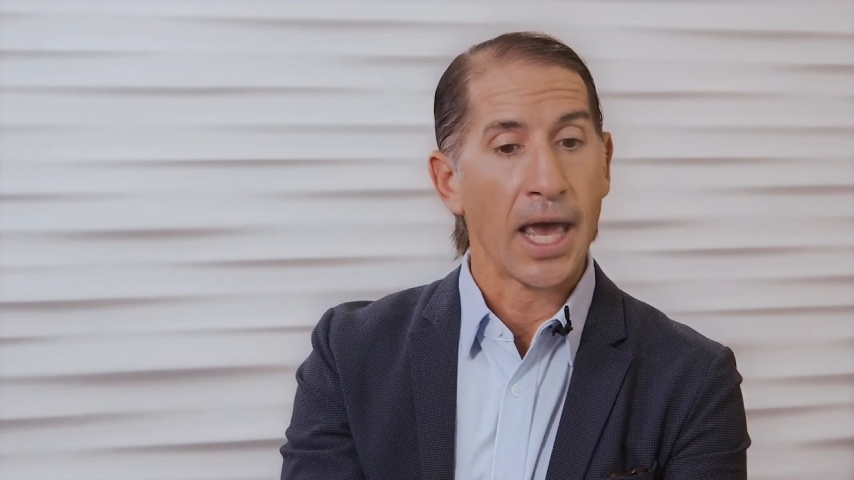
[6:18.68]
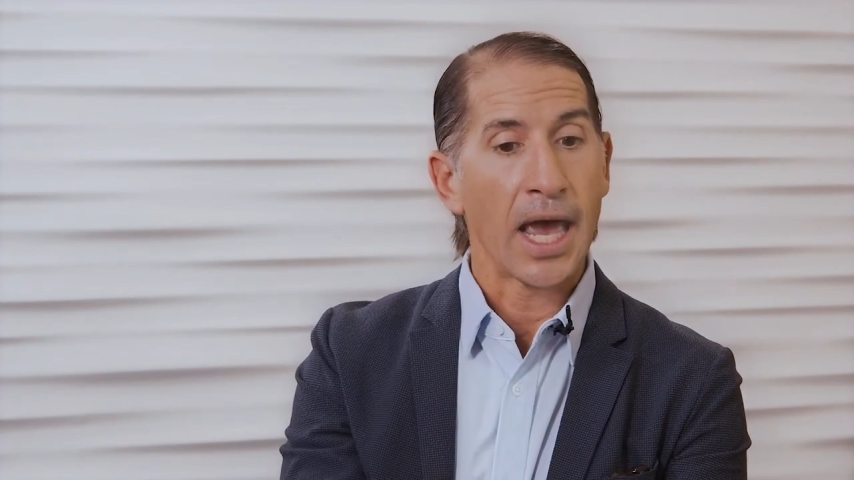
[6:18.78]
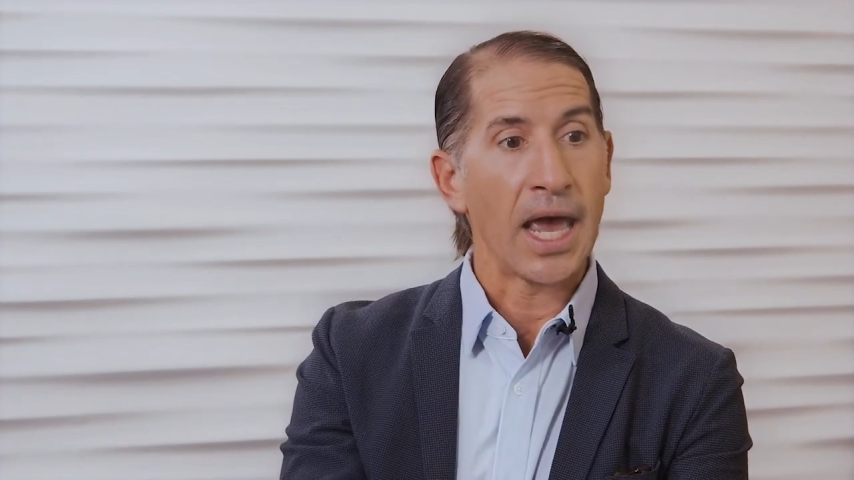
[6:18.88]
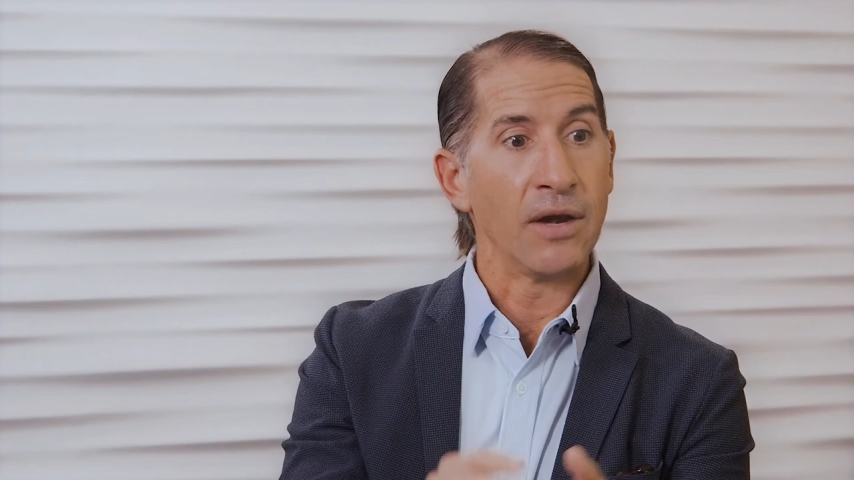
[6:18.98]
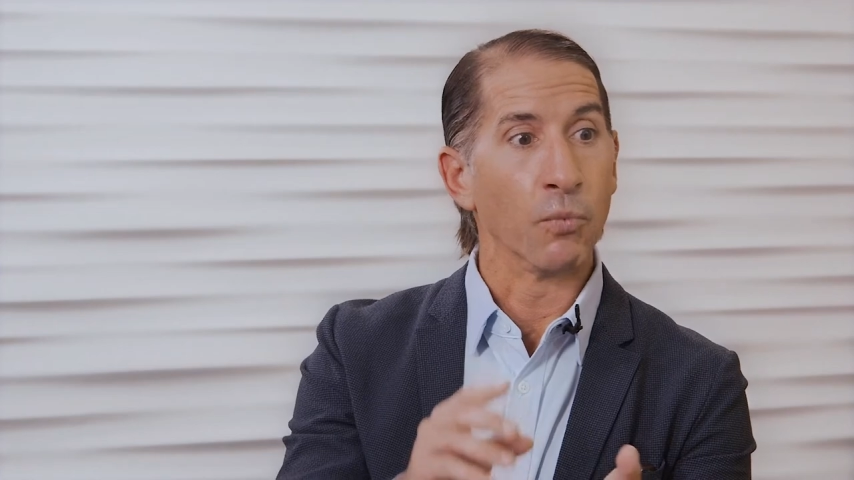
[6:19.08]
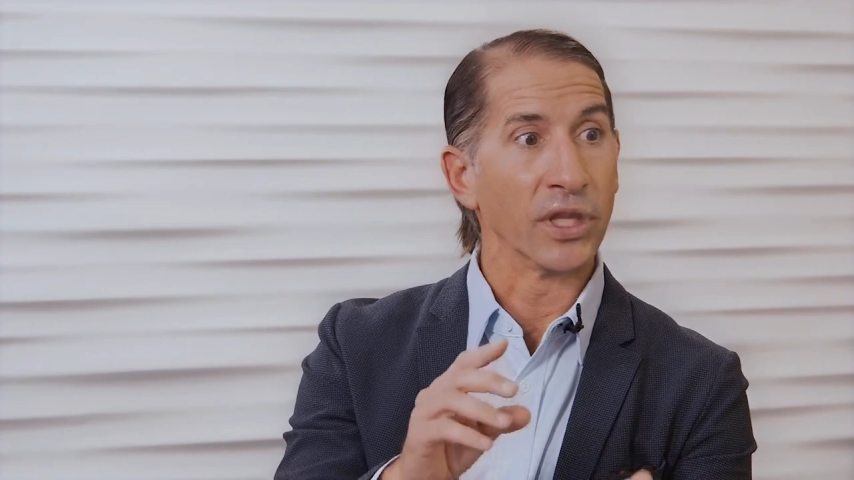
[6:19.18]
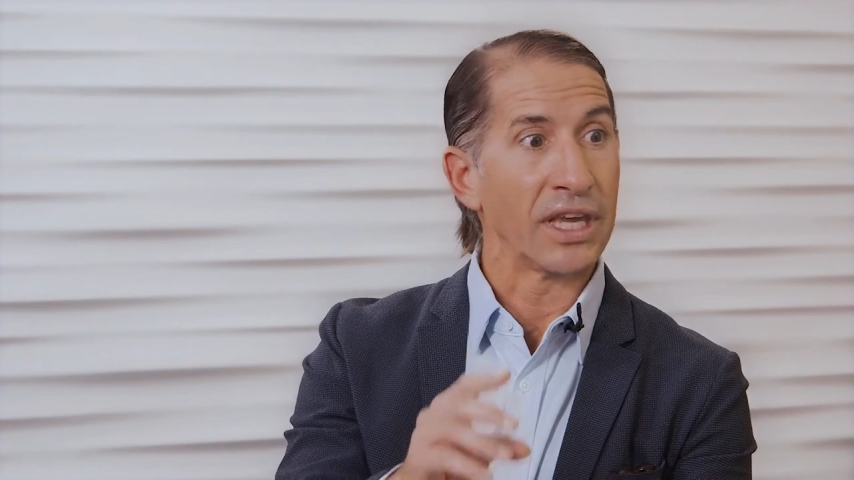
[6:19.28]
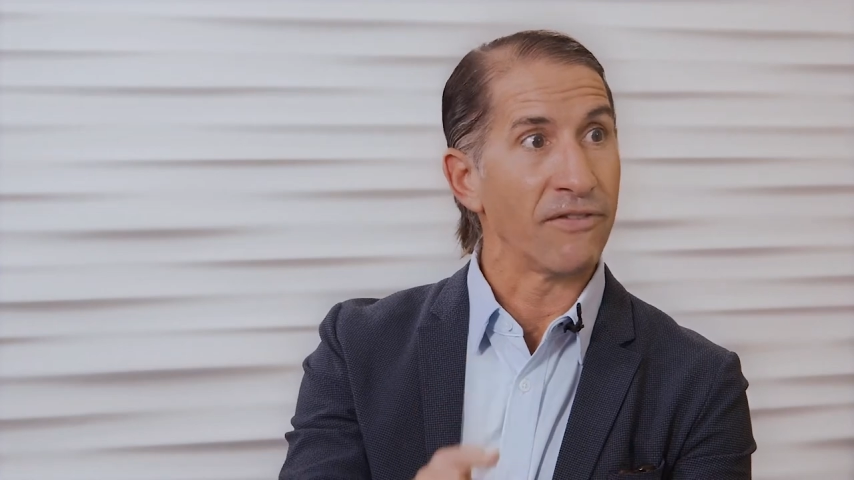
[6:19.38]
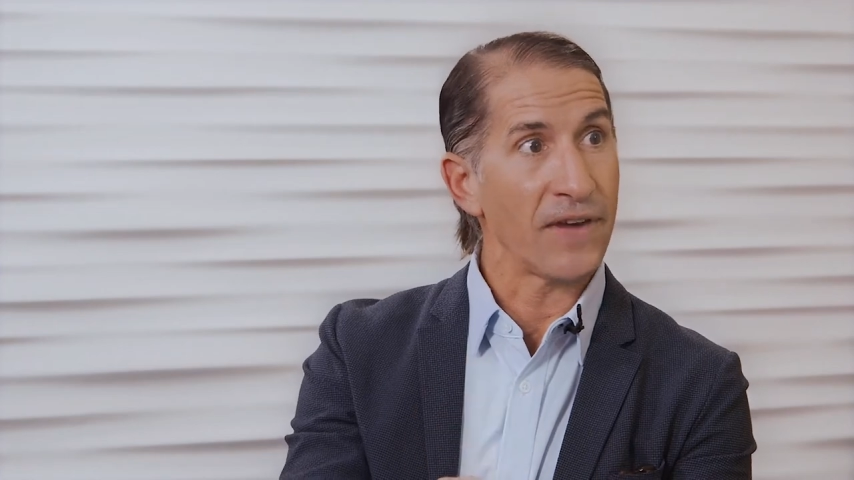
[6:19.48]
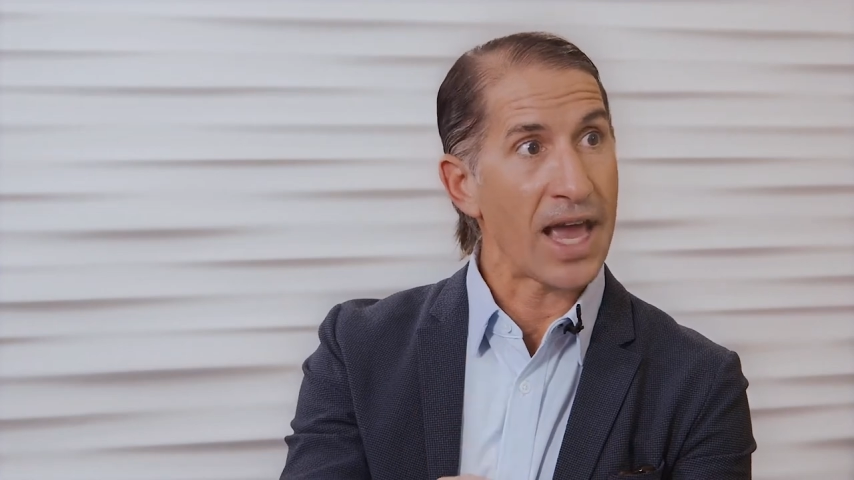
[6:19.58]
And what they
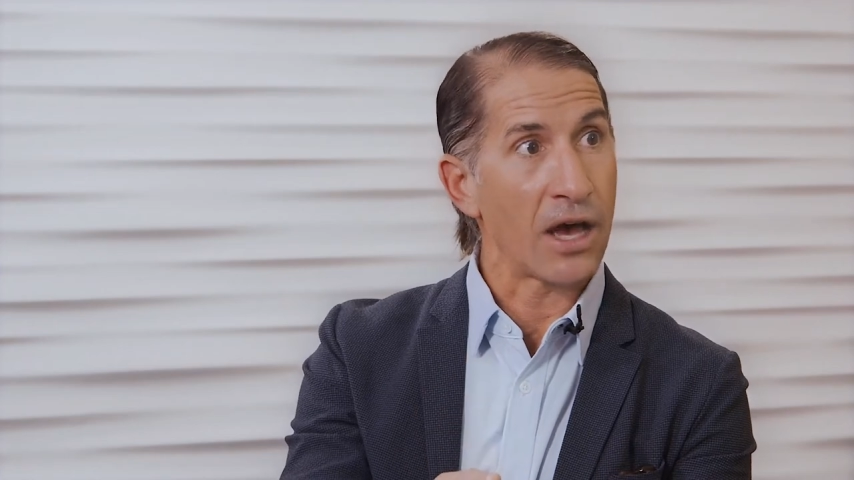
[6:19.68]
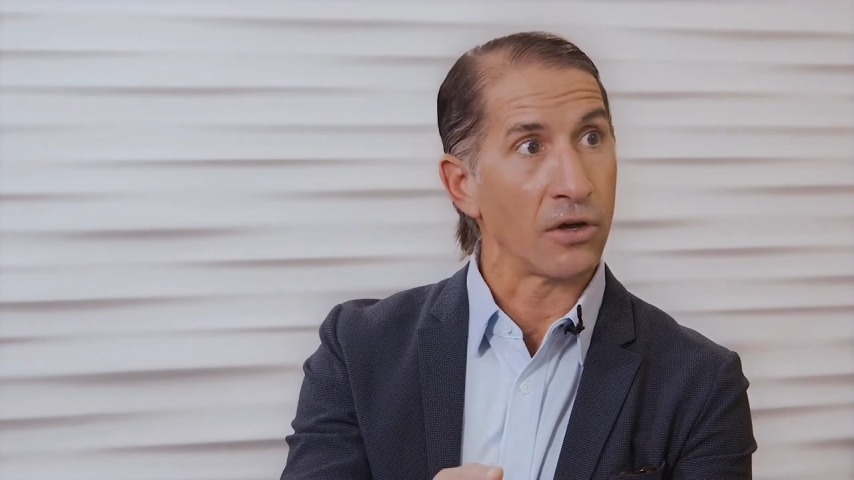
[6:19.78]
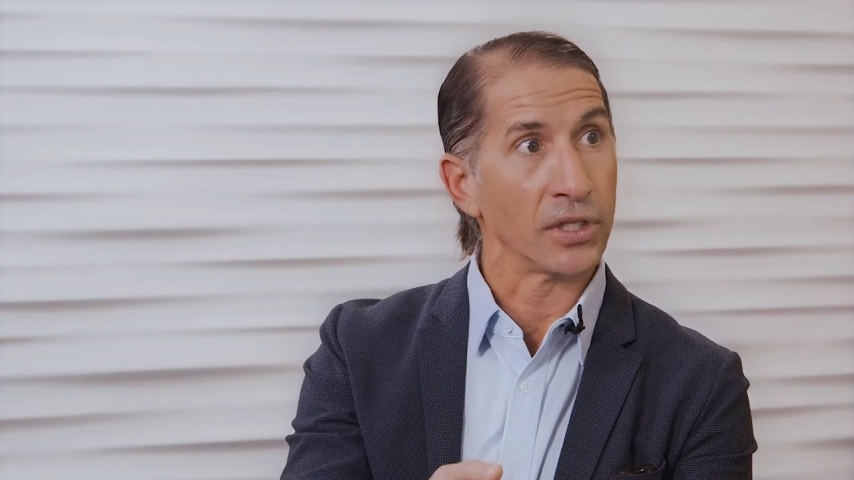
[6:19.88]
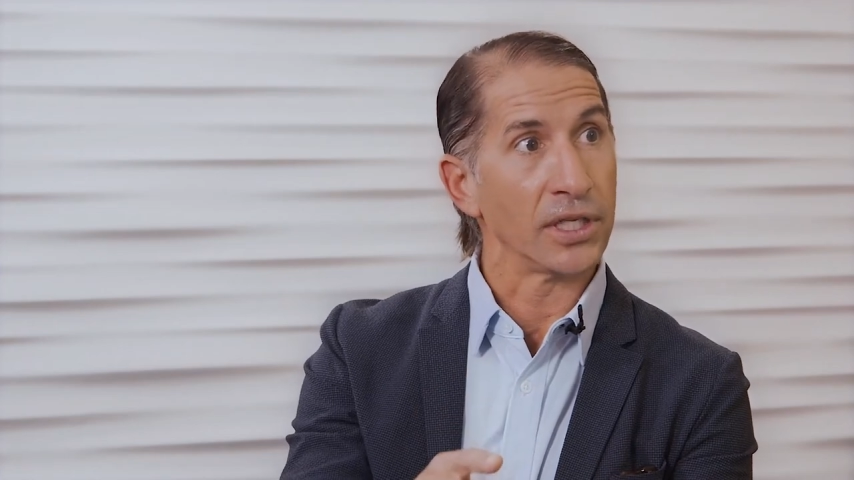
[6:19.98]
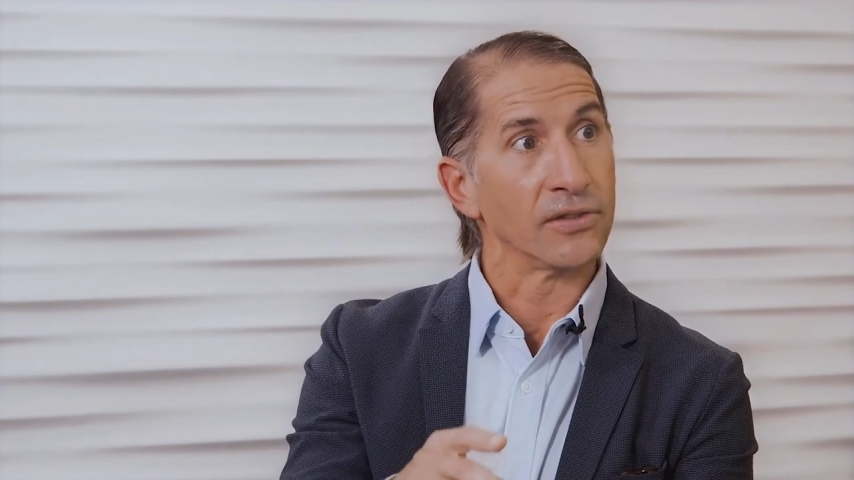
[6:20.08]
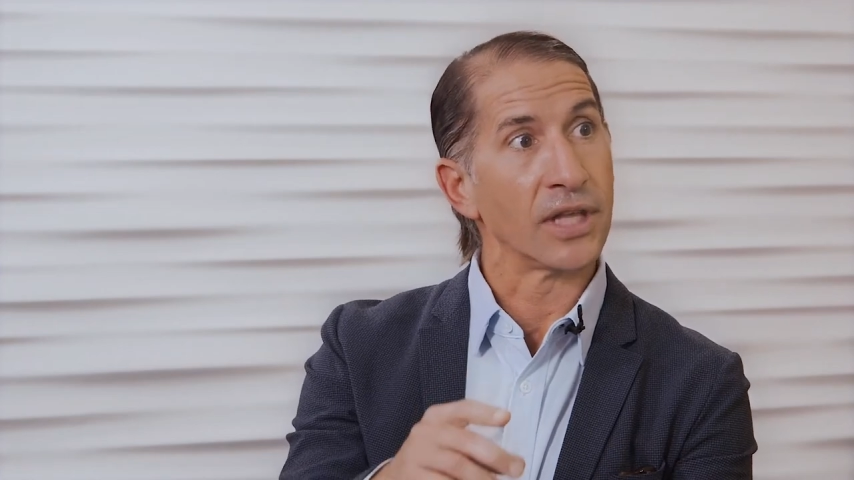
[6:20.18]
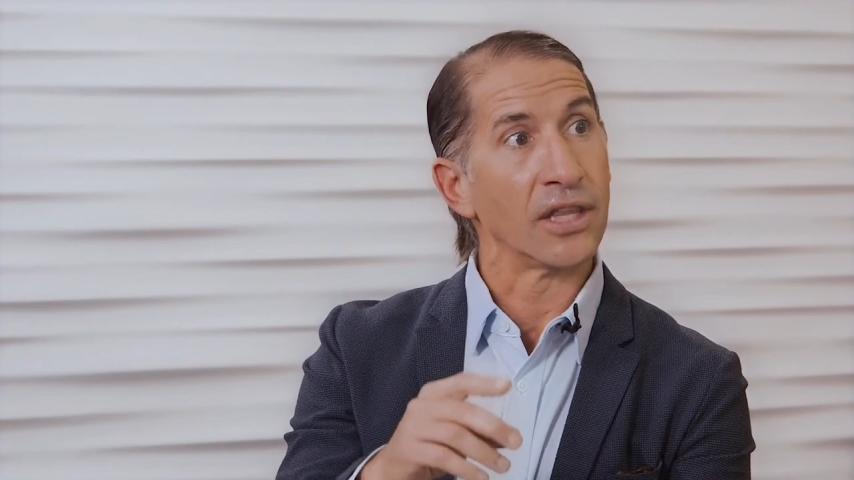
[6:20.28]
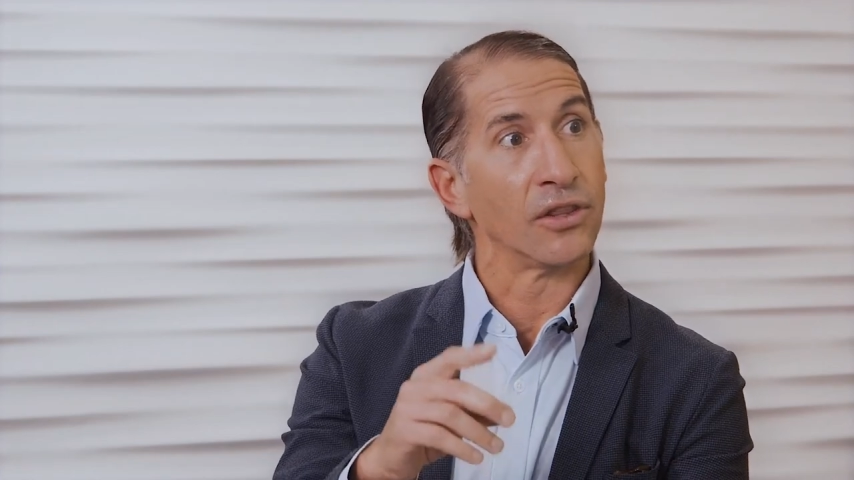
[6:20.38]
found is that